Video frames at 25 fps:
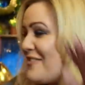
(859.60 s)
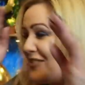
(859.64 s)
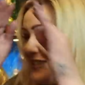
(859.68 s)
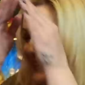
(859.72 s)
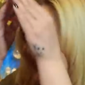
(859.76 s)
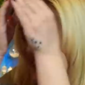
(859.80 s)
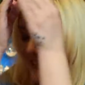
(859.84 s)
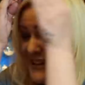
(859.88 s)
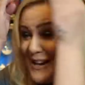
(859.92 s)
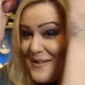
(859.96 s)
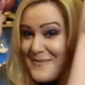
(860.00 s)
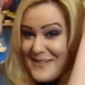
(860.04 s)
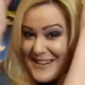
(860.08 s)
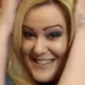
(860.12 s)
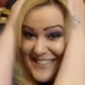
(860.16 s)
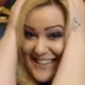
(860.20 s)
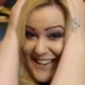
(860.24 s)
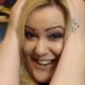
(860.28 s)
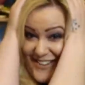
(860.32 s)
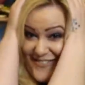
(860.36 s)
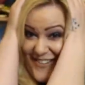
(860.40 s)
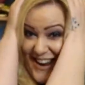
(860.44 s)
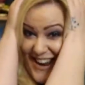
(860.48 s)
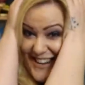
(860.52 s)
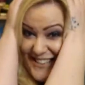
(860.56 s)
I've got so many
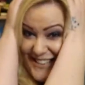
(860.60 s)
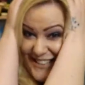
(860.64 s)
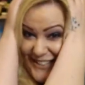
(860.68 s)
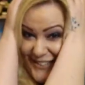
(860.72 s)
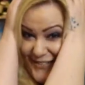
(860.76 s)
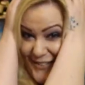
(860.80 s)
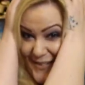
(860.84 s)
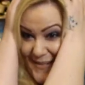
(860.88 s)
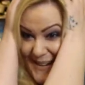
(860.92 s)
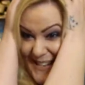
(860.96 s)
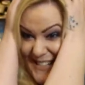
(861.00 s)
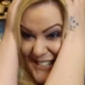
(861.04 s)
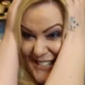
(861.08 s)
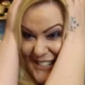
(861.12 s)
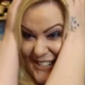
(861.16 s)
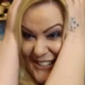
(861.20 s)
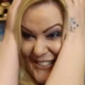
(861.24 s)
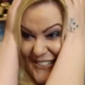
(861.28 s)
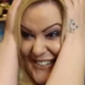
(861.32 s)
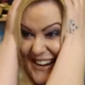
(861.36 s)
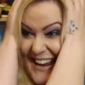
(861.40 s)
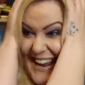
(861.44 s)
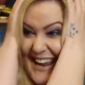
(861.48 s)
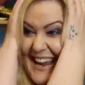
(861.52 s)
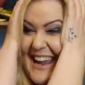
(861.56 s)
decorations for my
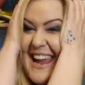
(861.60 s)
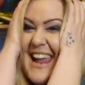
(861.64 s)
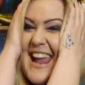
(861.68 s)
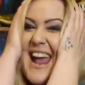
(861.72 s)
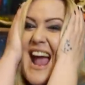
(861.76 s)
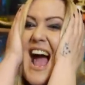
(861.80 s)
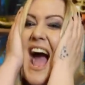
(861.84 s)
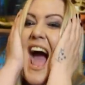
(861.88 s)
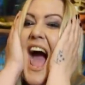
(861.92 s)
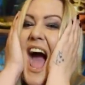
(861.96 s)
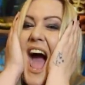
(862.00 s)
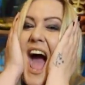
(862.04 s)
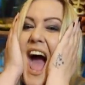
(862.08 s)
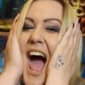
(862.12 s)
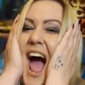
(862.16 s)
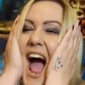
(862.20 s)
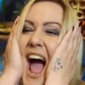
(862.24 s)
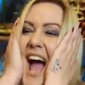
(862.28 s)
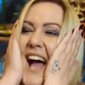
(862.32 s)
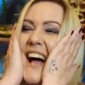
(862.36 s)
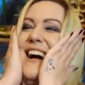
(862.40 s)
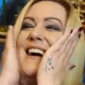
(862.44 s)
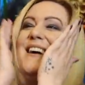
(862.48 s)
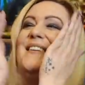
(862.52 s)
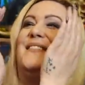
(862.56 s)
tree.
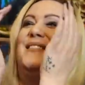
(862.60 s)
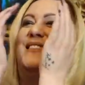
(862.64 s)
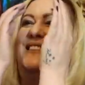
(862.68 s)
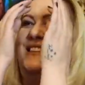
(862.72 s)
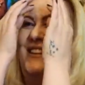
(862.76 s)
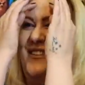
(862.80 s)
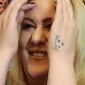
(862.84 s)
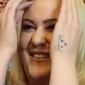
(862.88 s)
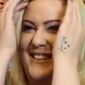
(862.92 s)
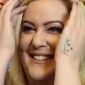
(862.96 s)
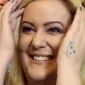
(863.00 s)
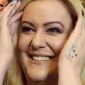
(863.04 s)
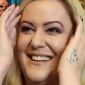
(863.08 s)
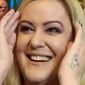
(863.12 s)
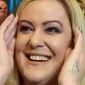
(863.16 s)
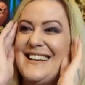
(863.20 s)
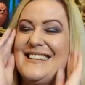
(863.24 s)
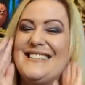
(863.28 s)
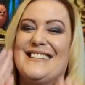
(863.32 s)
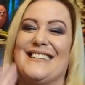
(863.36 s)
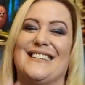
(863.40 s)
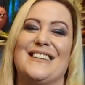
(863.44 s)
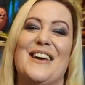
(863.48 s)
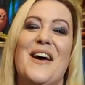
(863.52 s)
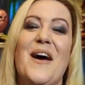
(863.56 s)
I'm so
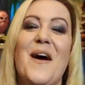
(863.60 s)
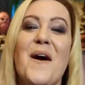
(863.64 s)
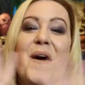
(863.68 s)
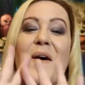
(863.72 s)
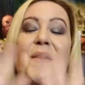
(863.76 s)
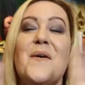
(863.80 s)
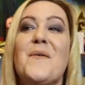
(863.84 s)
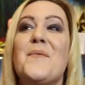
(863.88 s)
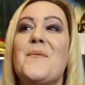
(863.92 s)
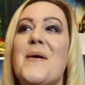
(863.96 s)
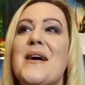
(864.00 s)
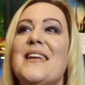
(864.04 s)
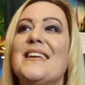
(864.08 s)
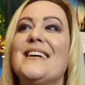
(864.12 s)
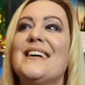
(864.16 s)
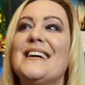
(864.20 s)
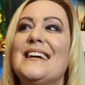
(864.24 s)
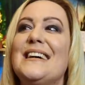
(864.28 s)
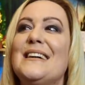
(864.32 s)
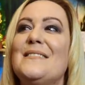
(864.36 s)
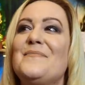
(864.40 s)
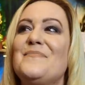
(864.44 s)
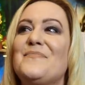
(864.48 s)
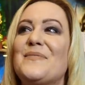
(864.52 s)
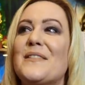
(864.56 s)
excited. When
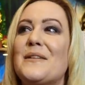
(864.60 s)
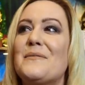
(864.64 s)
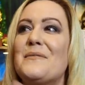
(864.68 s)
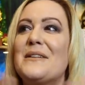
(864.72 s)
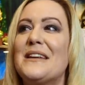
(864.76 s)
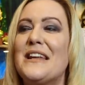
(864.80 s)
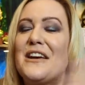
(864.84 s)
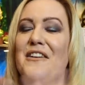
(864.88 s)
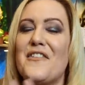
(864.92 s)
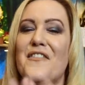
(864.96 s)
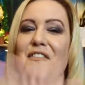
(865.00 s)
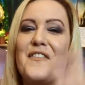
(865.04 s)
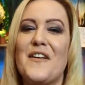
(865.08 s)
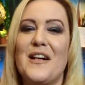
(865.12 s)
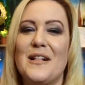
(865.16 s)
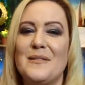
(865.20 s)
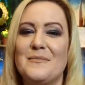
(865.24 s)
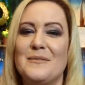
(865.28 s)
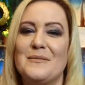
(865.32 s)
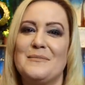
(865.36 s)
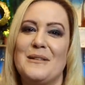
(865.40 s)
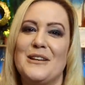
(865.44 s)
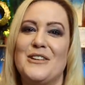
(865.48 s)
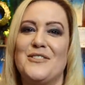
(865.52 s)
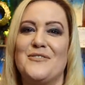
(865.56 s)
I film,
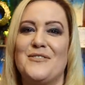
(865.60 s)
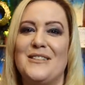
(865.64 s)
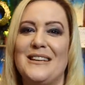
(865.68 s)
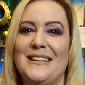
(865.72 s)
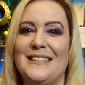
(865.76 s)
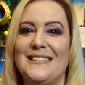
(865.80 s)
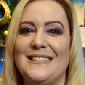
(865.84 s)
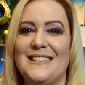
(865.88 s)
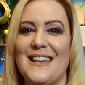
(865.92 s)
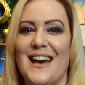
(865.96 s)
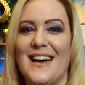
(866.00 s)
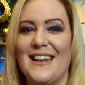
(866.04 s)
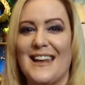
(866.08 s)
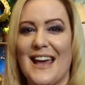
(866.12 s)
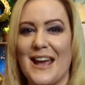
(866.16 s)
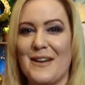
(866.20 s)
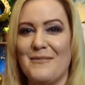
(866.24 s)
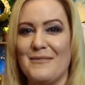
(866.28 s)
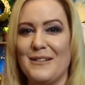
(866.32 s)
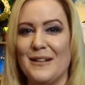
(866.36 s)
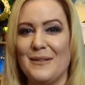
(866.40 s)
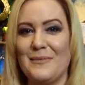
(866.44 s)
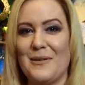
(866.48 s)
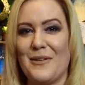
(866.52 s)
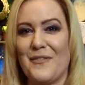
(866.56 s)
when my tree's done, I
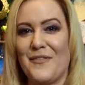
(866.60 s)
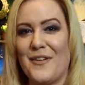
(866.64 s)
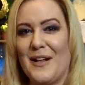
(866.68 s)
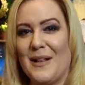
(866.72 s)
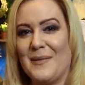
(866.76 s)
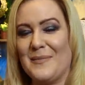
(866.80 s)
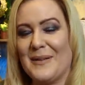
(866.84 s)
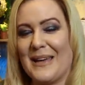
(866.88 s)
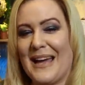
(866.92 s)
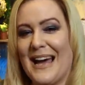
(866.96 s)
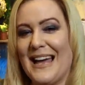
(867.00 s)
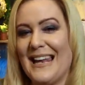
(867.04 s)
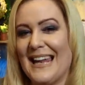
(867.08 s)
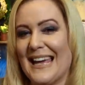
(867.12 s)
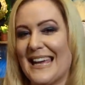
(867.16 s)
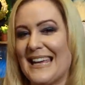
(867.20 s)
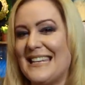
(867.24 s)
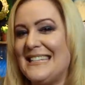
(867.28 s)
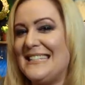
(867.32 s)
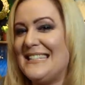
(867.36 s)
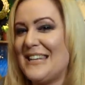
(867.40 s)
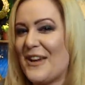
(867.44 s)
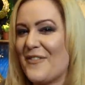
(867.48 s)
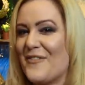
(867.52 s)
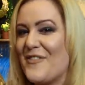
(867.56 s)
will be filming it at like a
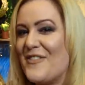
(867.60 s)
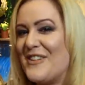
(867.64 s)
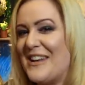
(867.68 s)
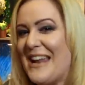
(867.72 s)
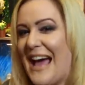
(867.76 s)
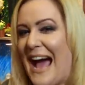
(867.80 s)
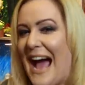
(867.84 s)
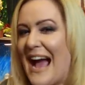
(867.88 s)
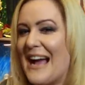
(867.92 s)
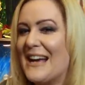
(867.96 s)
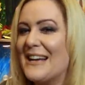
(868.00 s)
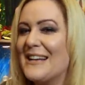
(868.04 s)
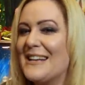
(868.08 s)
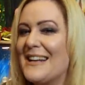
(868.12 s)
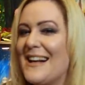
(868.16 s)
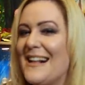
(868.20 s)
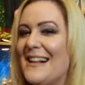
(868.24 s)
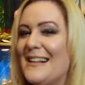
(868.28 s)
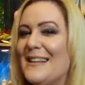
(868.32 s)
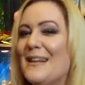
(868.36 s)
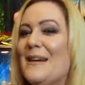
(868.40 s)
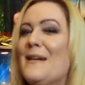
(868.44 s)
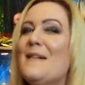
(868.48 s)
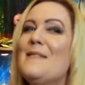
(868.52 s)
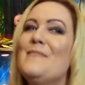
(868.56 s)
different
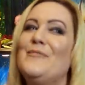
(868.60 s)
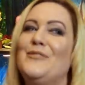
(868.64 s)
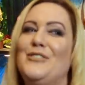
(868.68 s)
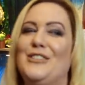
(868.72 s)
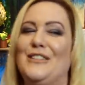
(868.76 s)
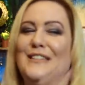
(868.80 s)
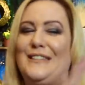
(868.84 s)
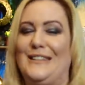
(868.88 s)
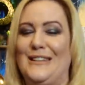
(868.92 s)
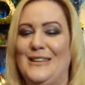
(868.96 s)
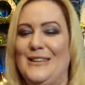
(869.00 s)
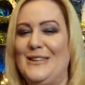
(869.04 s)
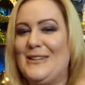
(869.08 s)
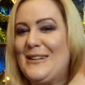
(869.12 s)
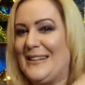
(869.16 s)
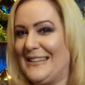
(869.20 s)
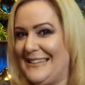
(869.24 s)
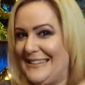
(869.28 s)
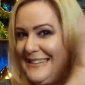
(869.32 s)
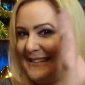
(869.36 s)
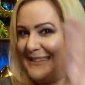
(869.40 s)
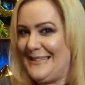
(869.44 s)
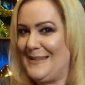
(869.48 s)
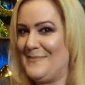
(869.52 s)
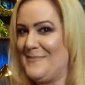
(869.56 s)
angle, just so you can
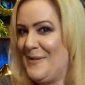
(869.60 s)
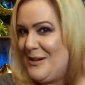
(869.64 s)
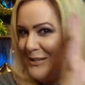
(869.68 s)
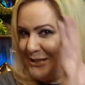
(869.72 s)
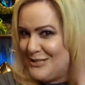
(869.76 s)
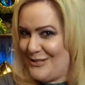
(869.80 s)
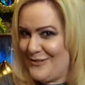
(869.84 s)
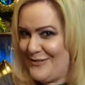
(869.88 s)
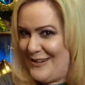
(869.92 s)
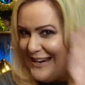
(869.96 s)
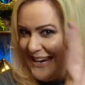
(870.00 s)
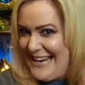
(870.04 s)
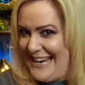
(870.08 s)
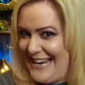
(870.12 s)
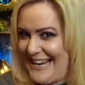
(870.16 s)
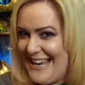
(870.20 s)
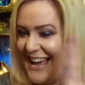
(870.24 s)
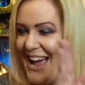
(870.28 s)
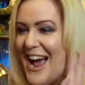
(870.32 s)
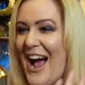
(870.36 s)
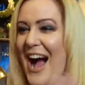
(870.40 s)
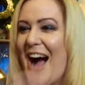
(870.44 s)
see my tree,